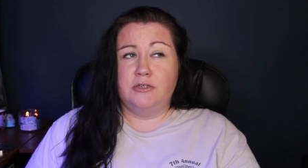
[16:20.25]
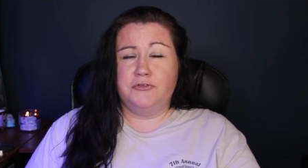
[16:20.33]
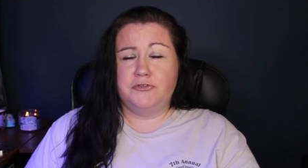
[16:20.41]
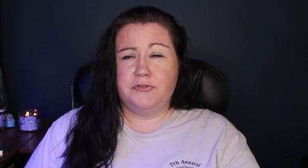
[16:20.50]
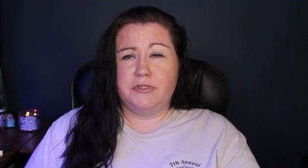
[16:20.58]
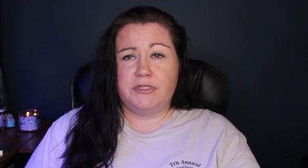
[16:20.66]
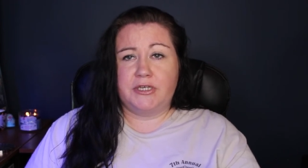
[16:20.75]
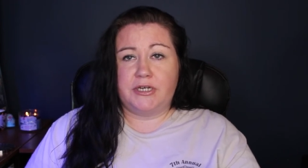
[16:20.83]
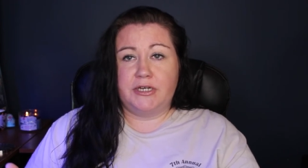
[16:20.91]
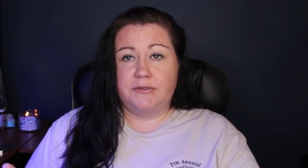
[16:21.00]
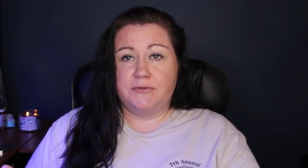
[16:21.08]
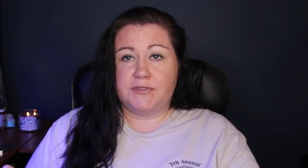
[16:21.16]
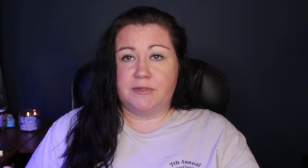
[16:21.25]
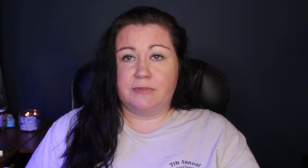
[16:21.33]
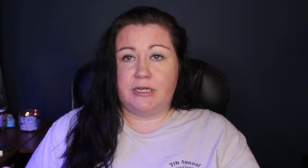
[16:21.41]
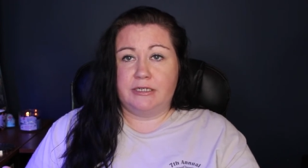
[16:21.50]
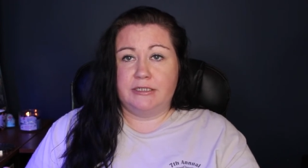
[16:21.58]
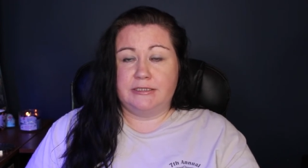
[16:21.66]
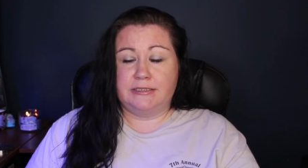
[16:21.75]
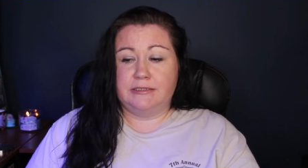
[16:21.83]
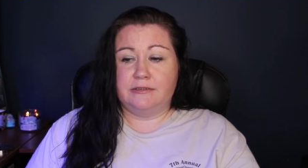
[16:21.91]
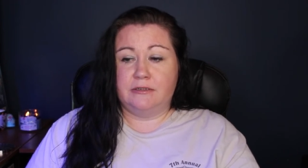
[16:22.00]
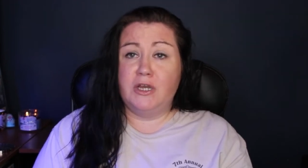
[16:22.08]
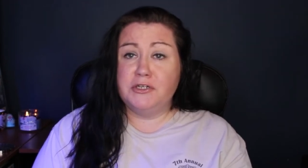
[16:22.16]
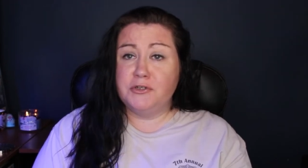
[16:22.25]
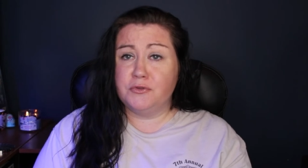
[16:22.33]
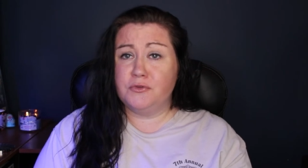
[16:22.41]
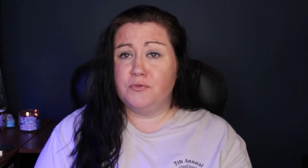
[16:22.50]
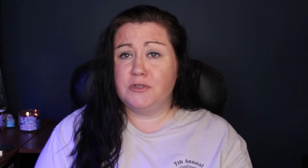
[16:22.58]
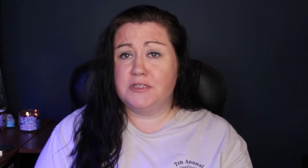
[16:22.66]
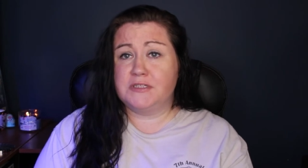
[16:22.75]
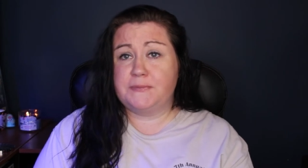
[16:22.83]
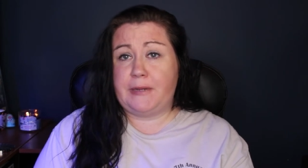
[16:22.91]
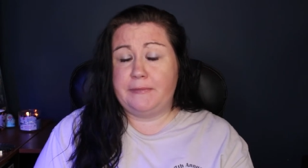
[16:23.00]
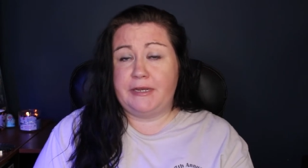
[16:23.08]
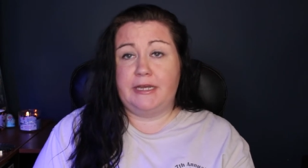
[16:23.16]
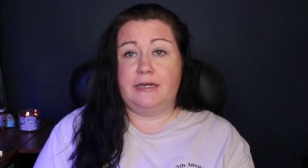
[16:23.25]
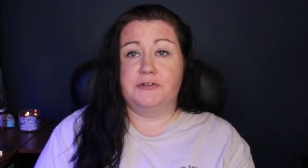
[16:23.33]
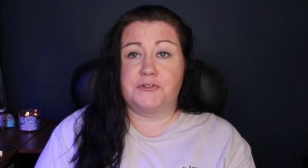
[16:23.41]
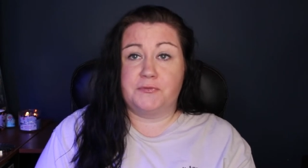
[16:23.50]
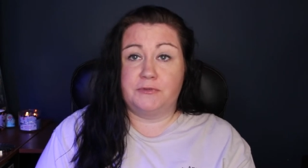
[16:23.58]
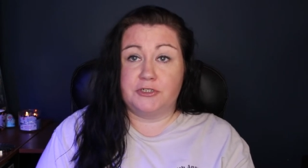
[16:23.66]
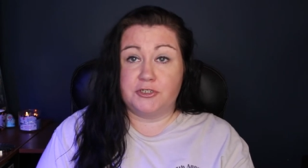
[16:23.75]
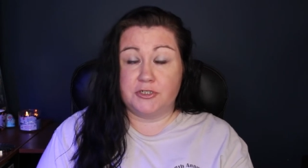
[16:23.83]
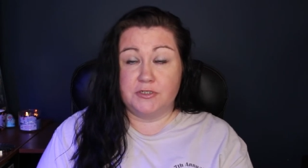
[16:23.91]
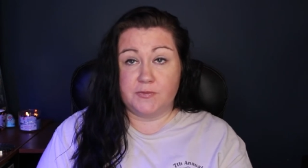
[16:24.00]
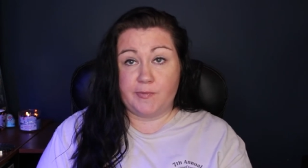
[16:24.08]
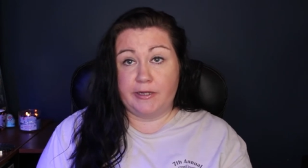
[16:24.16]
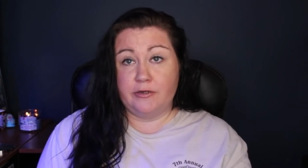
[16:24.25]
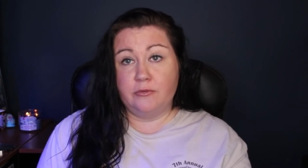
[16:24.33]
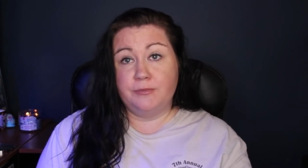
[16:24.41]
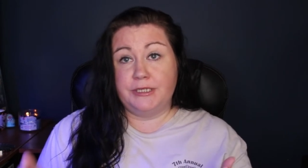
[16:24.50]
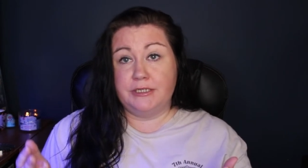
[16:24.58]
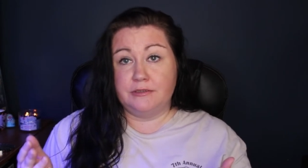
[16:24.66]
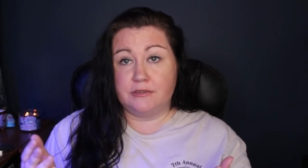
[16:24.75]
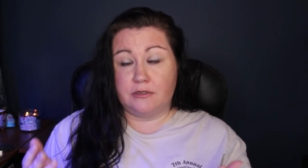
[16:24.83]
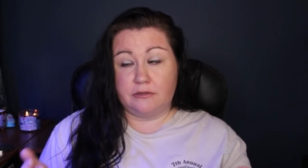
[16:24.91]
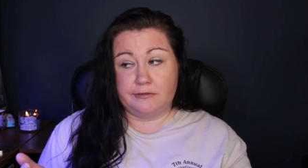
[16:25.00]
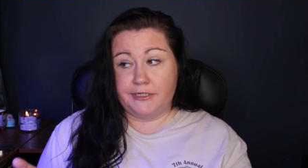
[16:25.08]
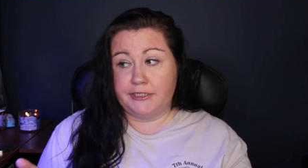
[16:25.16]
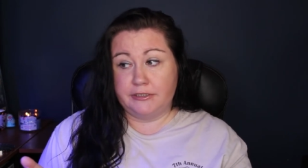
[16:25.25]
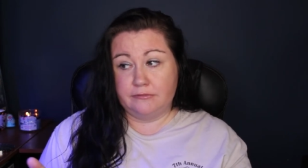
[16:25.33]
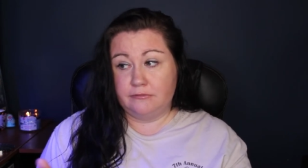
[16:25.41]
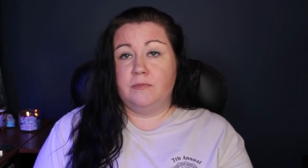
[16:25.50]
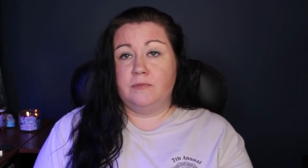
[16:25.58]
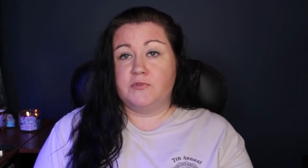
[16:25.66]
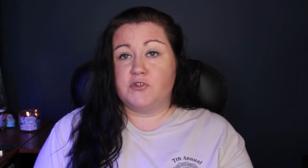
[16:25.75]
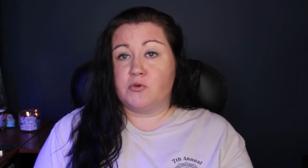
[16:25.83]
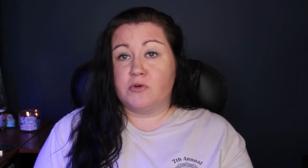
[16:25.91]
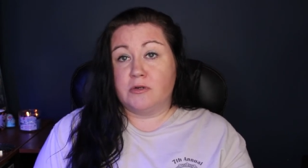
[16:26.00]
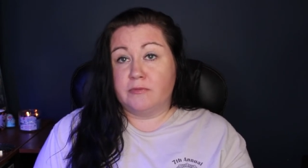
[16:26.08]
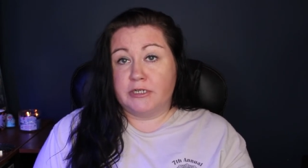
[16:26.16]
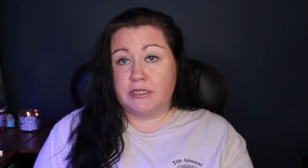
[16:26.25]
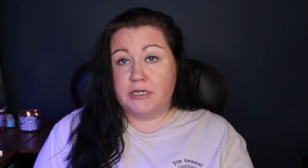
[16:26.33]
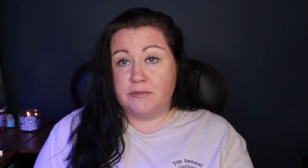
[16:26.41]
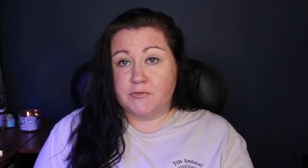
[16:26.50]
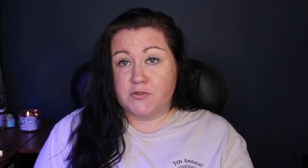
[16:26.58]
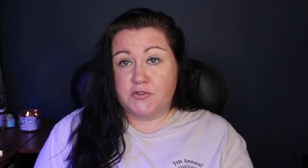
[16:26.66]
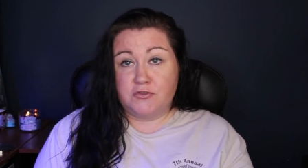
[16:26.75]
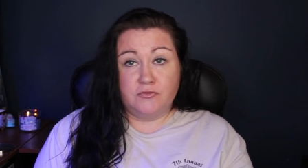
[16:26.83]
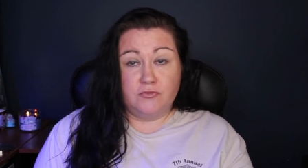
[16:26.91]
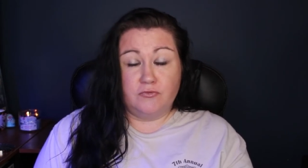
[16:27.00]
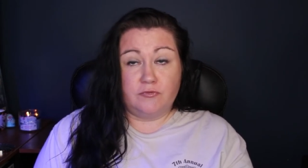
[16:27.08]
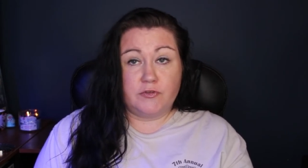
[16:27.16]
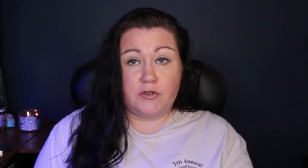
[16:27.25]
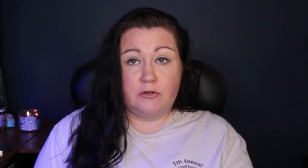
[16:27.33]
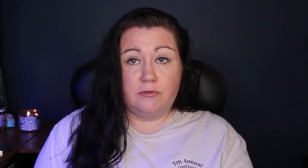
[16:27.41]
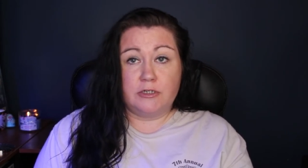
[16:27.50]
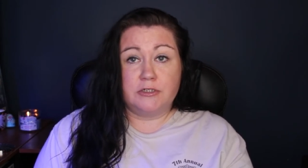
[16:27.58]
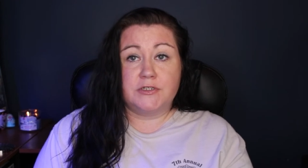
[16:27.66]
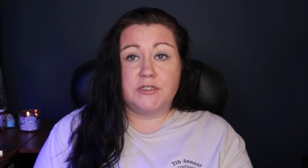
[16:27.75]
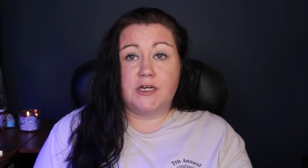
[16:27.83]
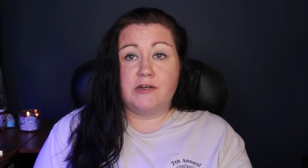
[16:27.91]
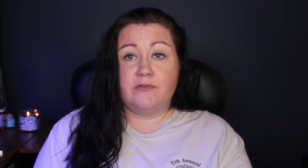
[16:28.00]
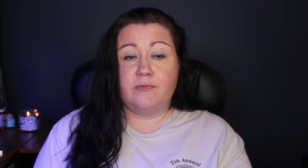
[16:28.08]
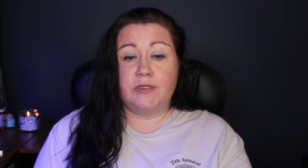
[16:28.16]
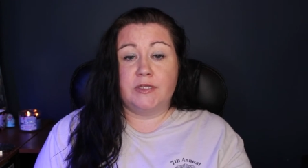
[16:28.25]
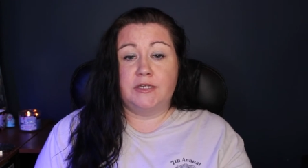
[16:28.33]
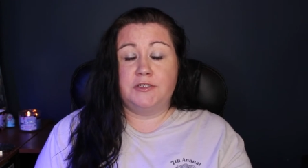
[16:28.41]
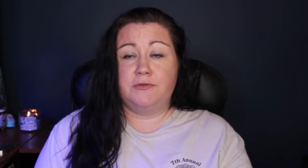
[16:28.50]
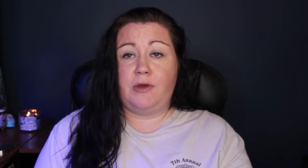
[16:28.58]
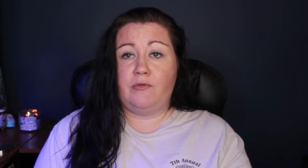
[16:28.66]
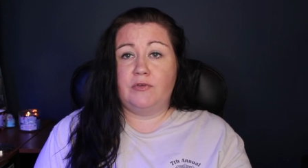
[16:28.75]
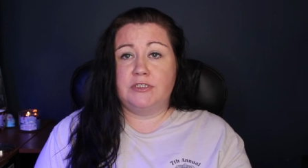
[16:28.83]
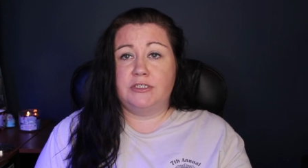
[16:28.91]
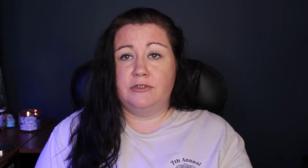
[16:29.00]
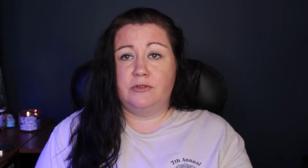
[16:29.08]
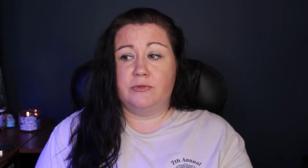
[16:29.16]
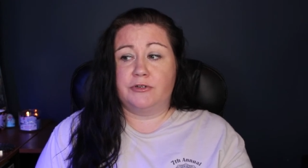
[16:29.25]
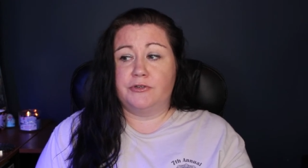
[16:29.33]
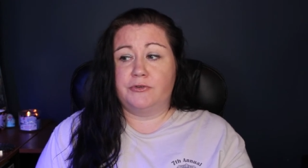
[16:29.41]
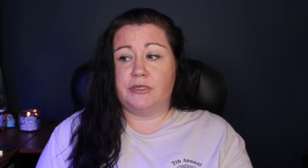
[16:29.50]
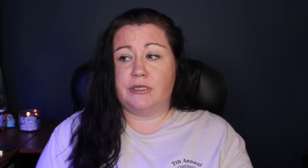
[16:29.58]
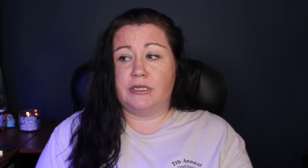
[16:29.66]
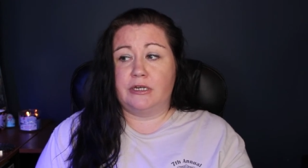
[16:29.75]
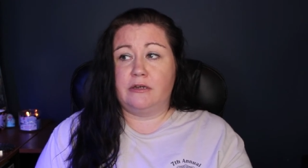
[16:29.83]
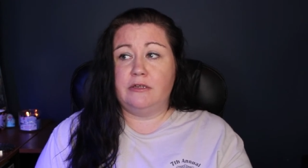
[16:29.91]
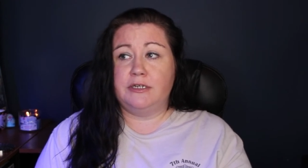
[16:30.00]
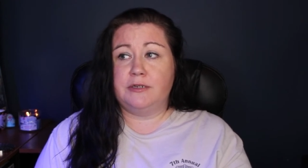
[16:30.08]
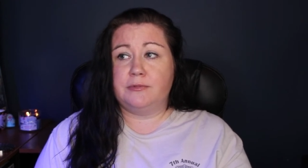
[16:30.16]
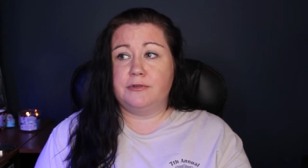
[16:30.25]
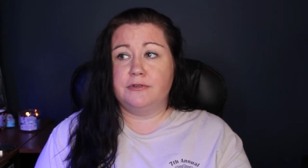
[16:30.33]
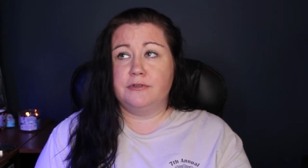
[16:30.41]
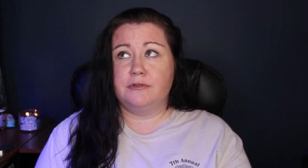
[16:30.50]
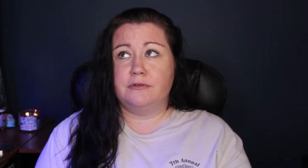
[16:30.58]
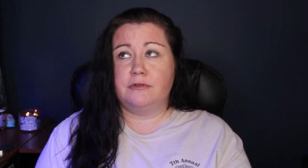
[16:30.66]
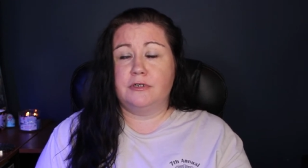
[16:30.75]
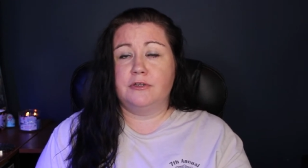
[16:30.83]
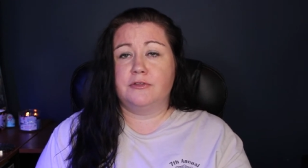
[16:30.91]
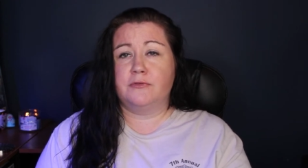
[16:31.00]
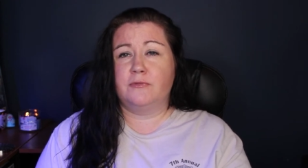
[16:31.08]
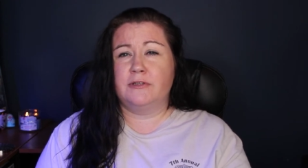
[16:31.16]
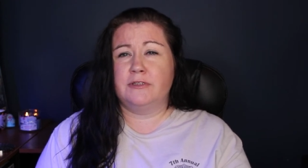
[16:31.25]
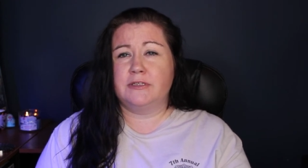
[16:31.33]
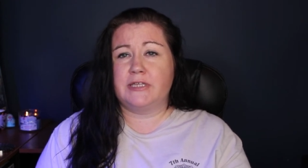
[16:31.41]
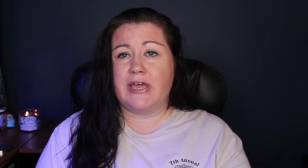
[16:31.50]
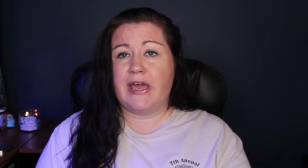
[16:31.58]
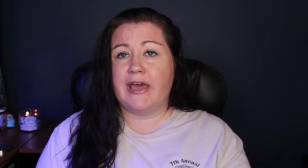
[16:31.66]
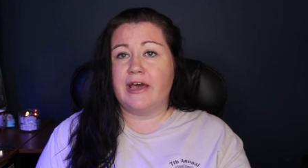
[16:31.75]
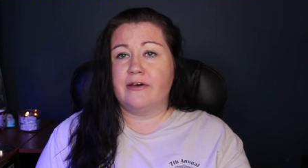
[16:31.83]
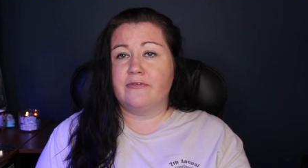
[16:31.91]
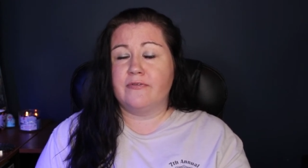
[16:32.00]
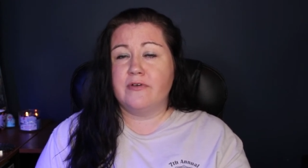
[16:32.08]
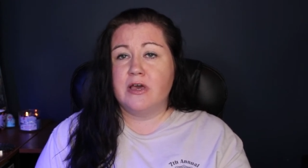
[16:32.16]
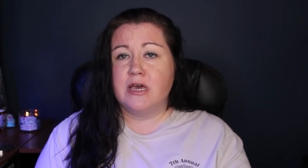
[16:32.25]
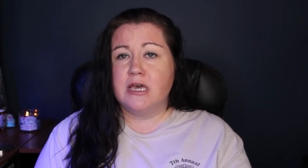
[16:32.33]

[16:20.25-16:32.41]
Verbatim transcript: Usually they cut you some kind of deal. I know the one that's by my house, which is by no means a great store when it comes to saltwater stuff, but they do have a deal where you can get a cleanup crew. The one that they have